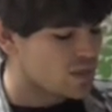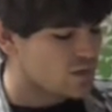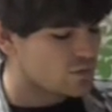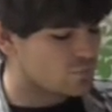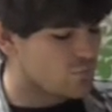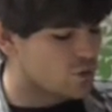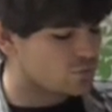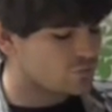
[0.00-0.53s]

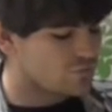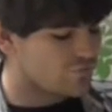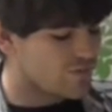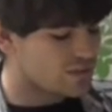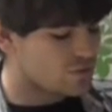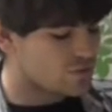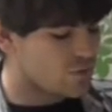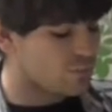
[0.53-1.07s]
The mole
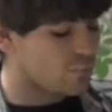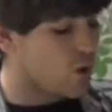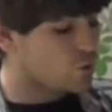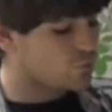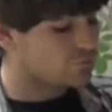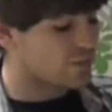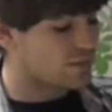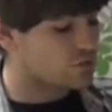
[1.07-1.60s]

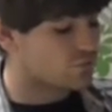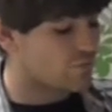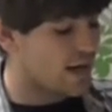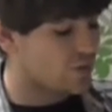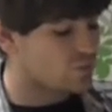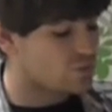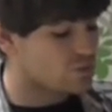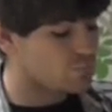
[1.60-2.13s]
felt
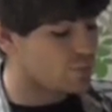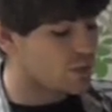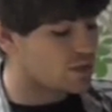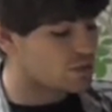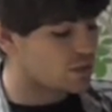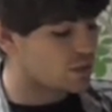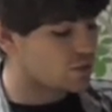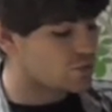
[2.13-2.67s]
around, the
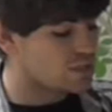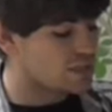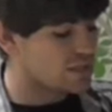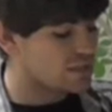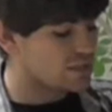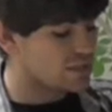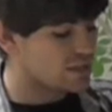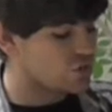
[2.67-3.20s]
birds closed
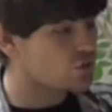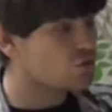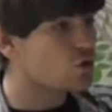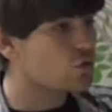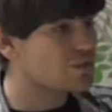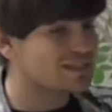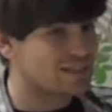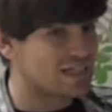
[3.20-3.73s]
in. He could
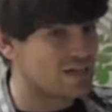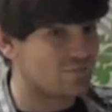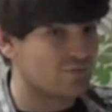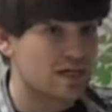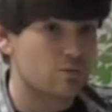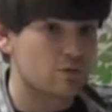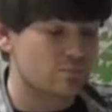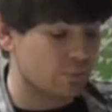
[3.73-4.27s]
not see,
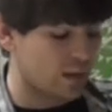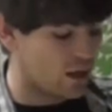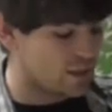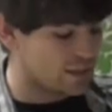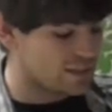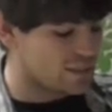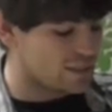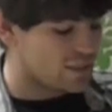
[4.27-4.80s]
for he was
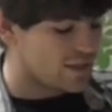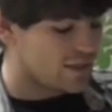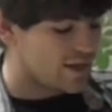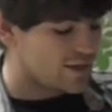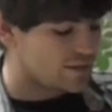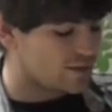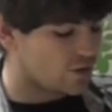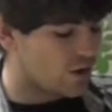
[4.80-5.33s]
blind.
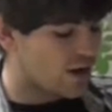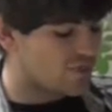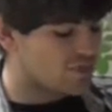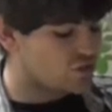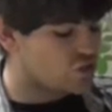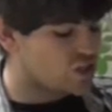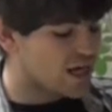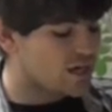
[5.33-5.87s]

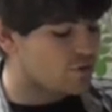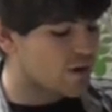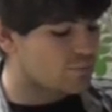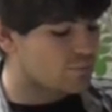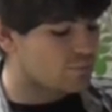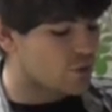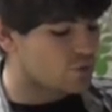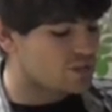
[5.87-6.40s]
The jay
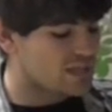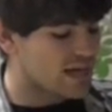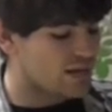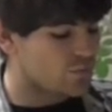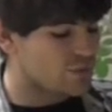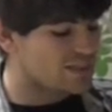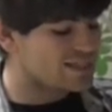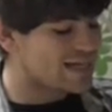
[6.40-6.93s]
grabbed the mole's
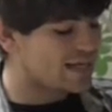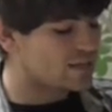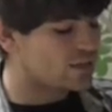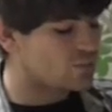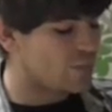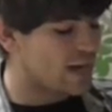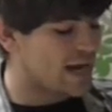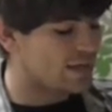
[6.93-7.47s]
neck with a
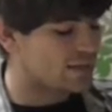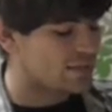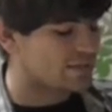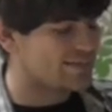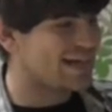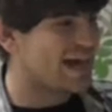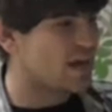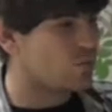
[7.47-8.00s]
delicate peck.
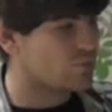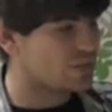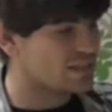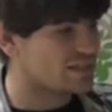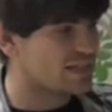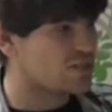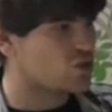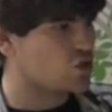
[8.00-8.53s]
"Now," he
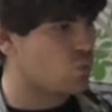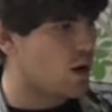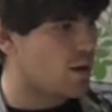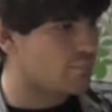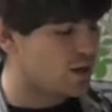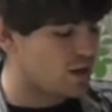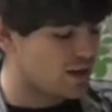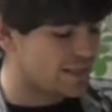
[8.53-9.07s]
said, "you are
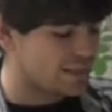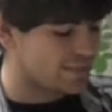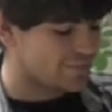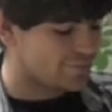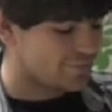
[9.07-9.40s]
mine."